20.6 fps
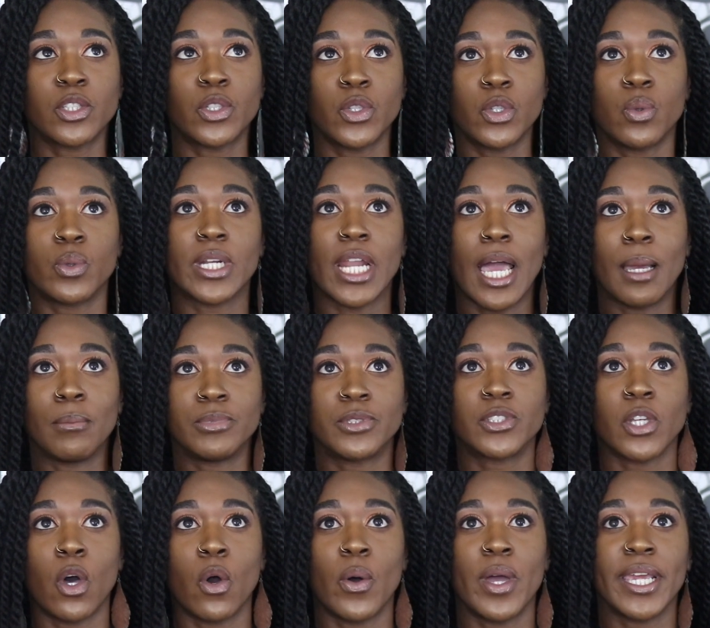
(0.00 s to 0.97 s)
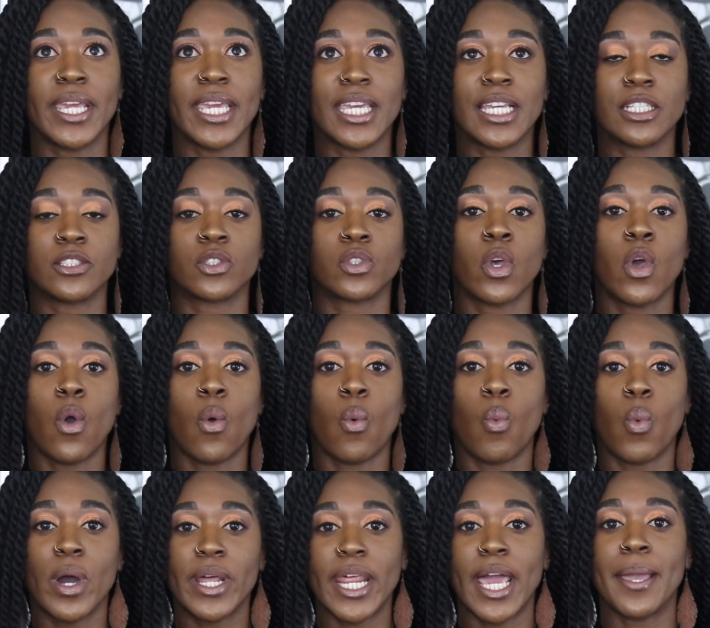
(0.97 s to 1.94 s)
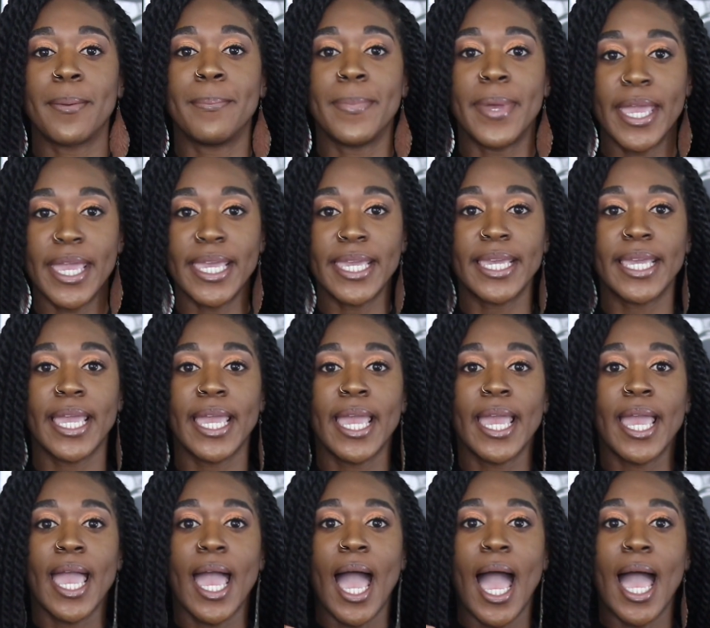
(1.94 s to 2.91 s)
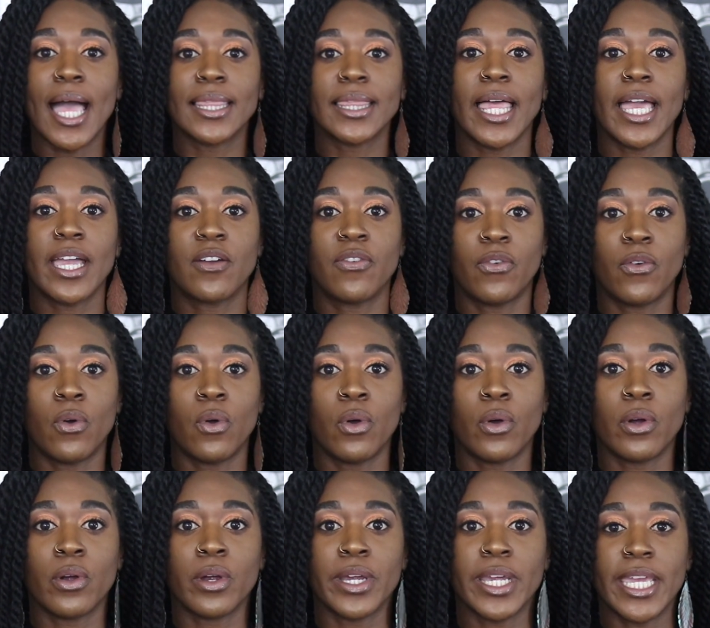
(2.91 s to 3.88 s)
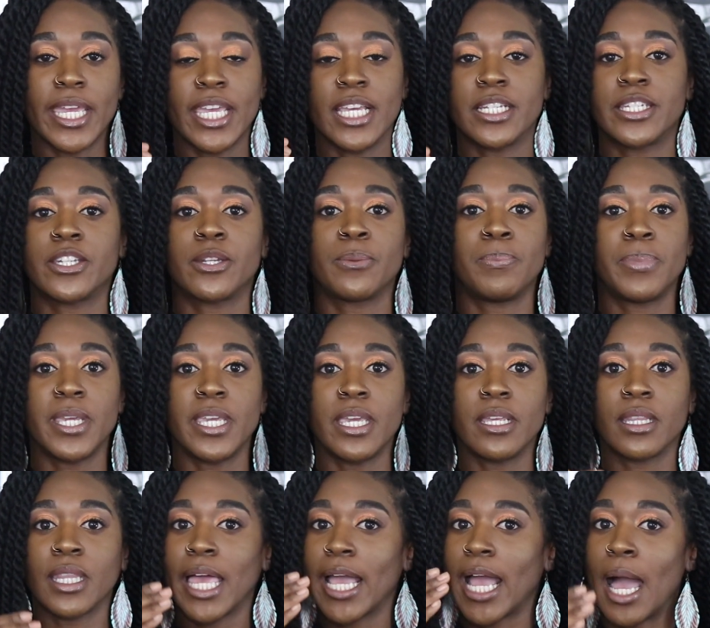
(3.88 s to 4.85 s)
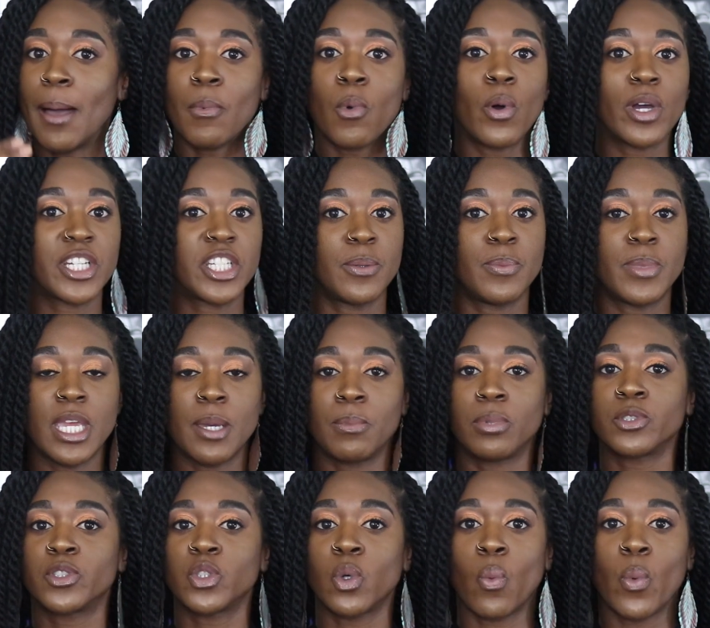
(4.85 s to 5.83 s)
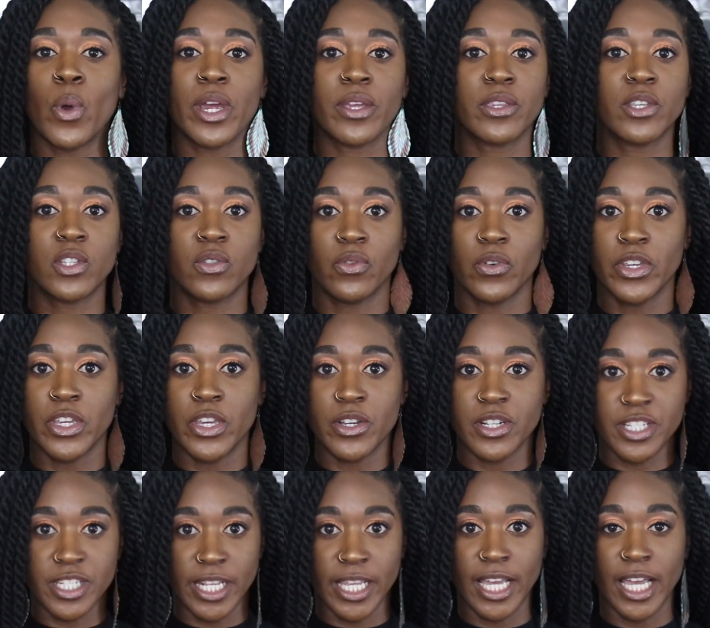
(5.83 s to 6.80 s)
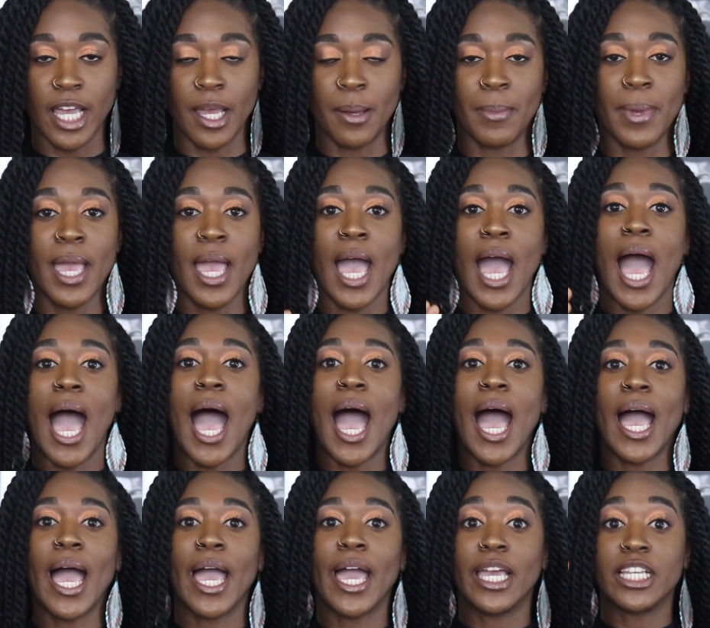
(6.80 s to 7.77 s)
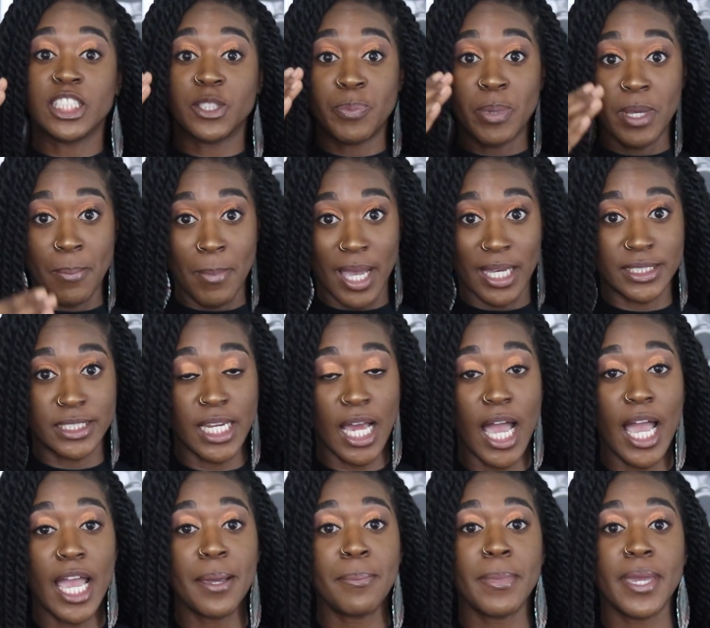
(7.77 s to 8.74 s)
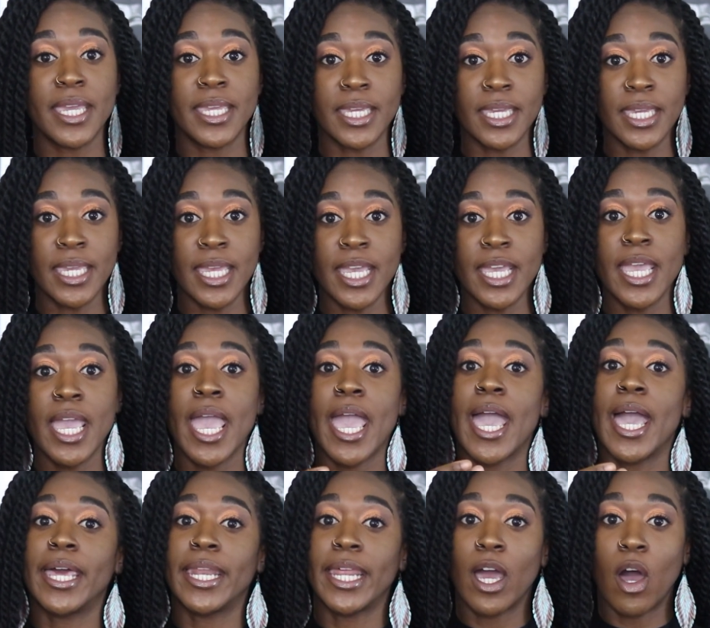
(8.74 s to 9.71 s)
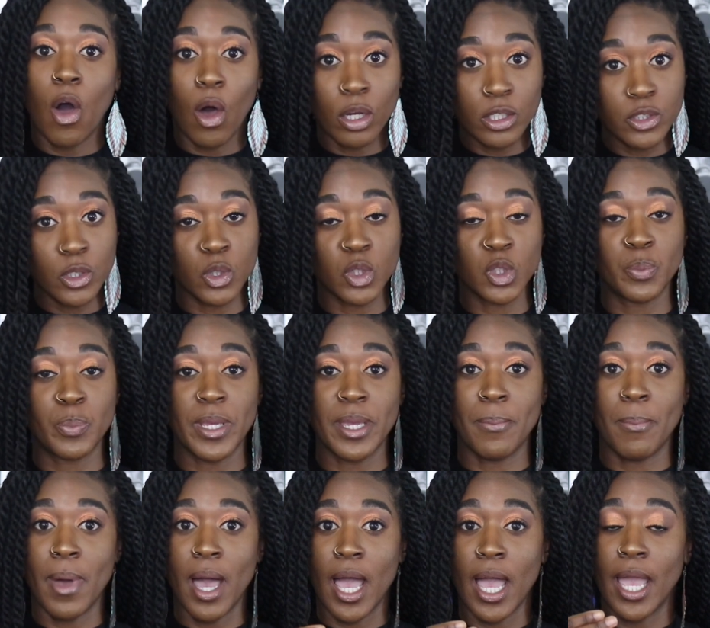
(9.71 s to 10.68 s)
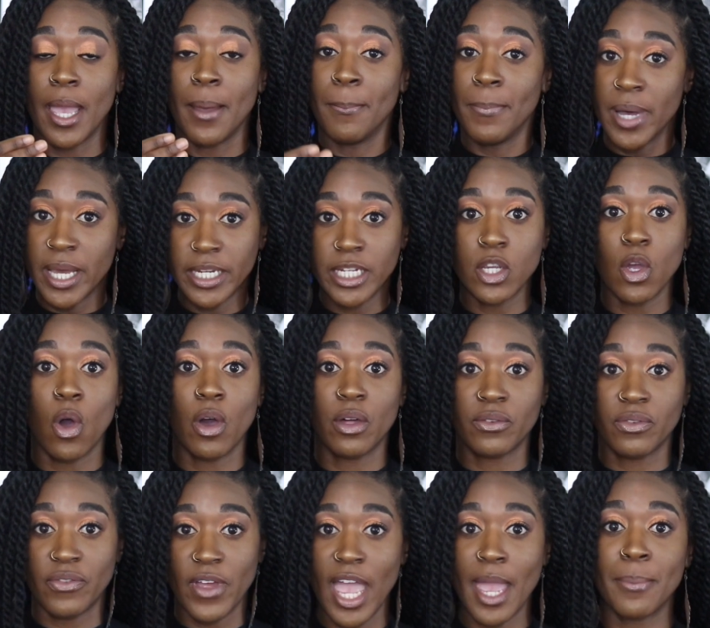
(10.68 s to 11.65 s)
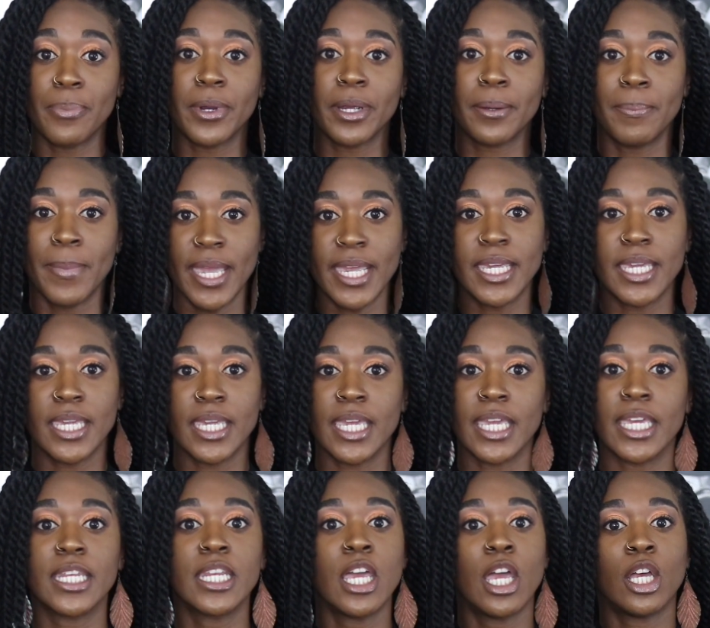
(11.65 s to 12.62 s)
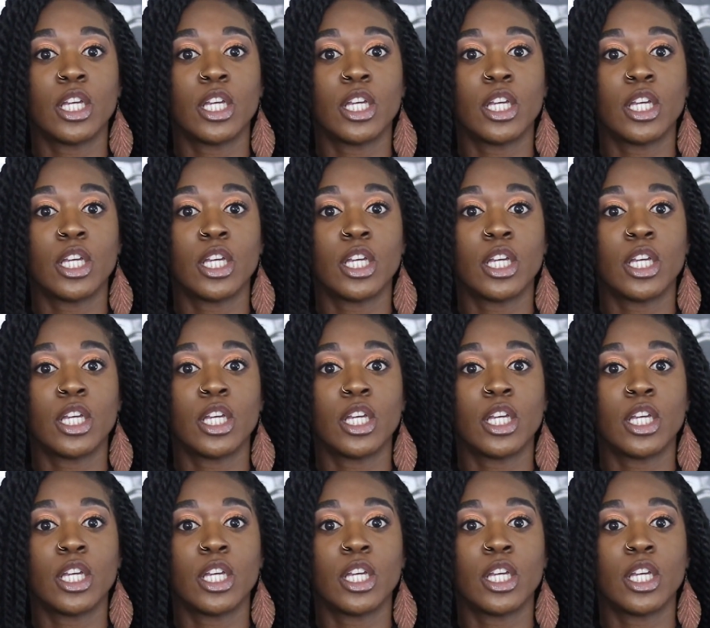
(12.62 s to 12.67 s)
to do when i'm sewing is what i make I like for it to be like I'm going to be able to wear this for years to come. I spent my time making it, and I also spent my money on fabric making it.